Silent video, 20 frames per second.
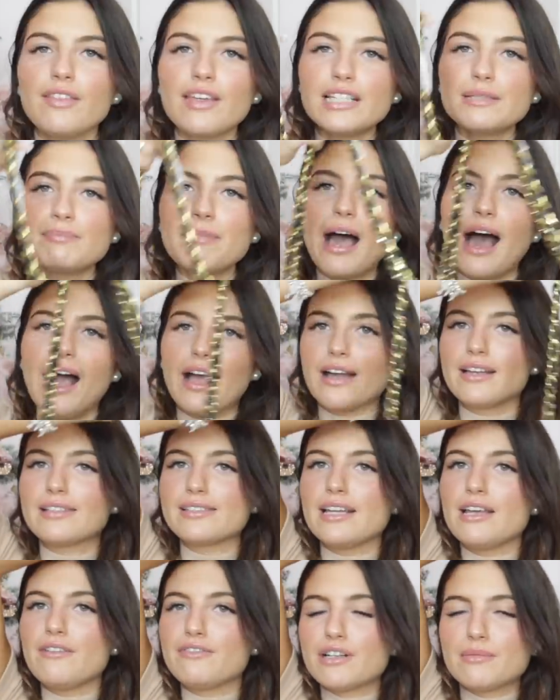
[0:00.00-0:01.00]
this bag has
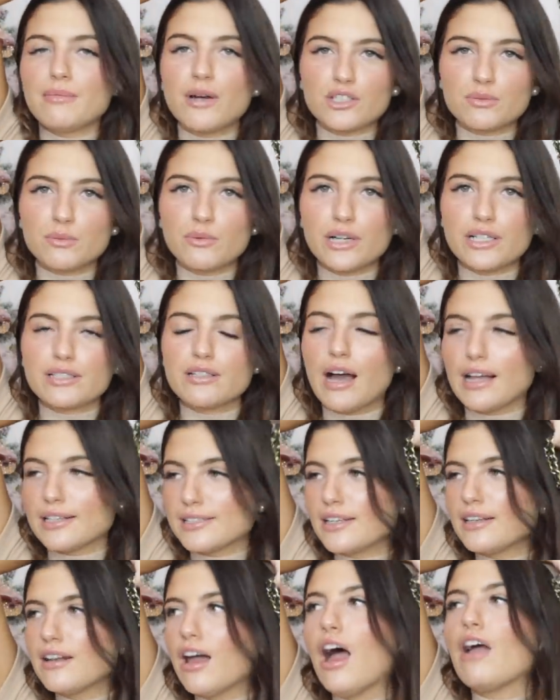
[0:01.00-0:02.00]
lived a much more
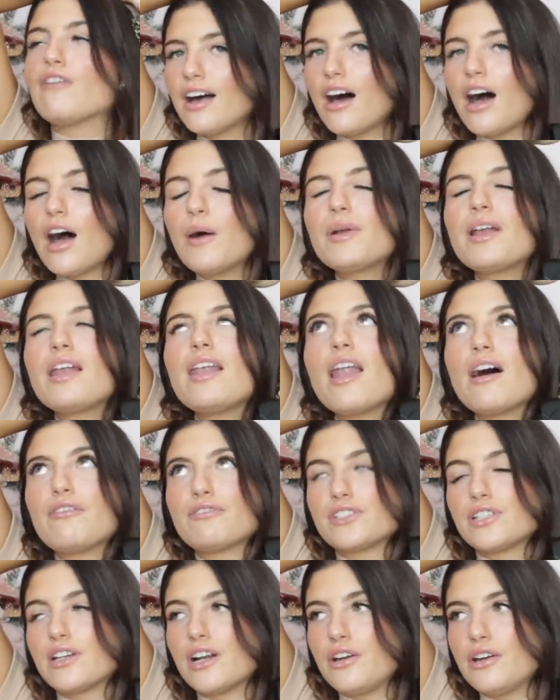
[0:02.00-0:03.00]
exciting life. I would
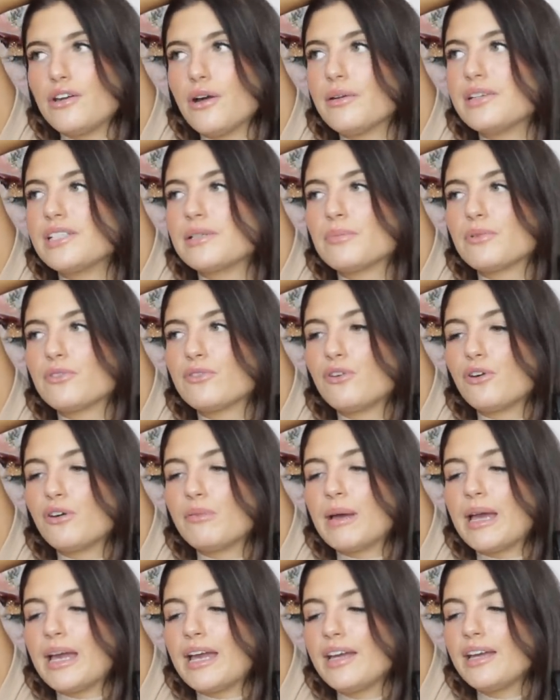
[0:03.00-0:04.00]
love to know who owned it before
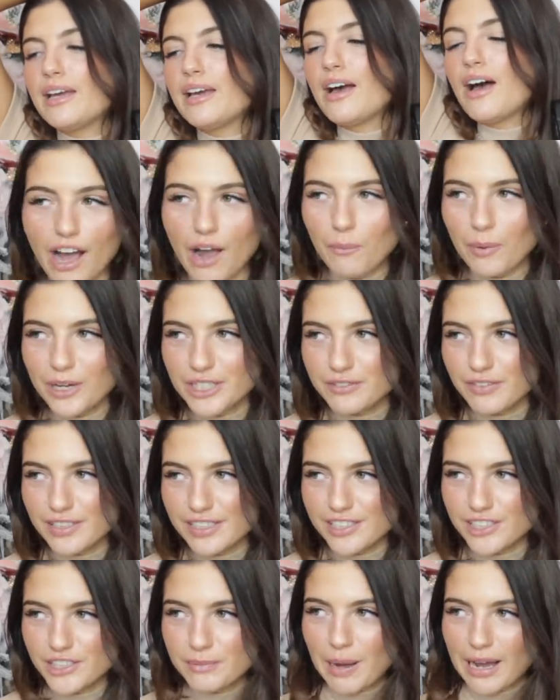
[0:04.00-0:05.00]
me. I wish
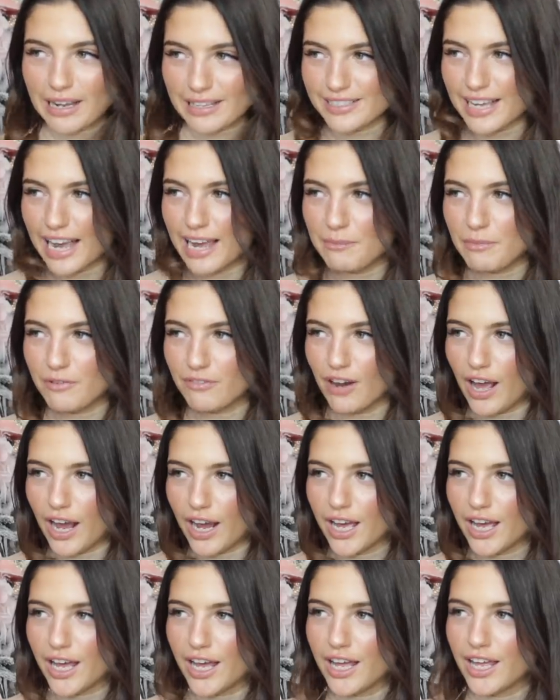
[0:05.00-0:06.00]
vintage bags came with
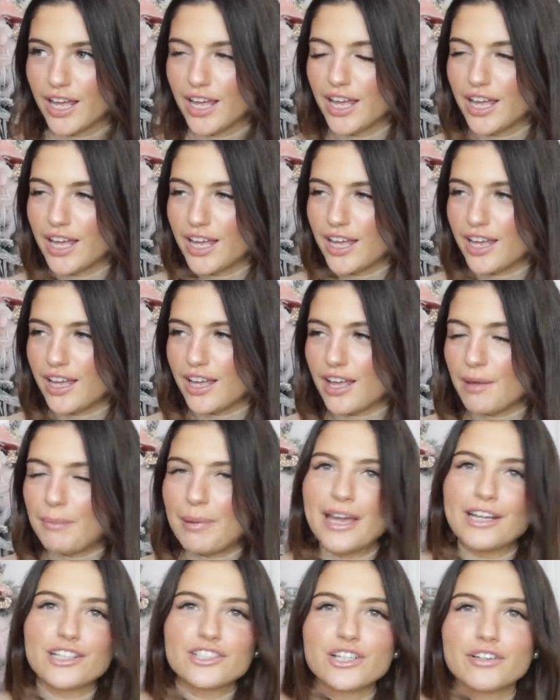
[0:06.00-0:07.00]
like a
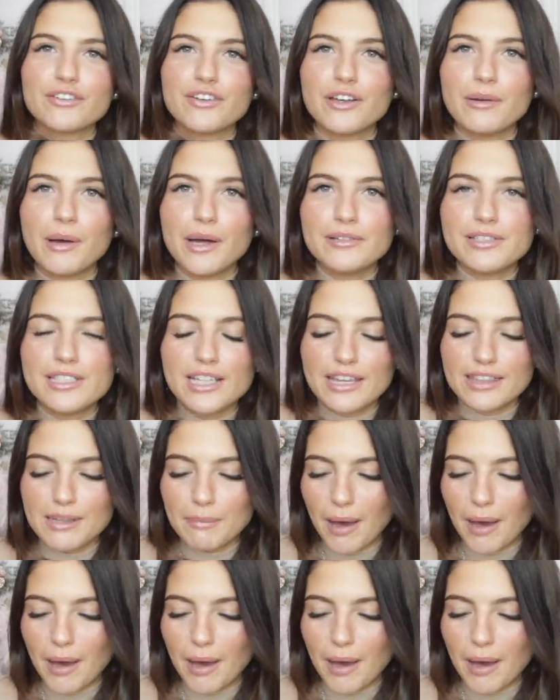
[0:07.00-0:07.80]
picture of who owned it in the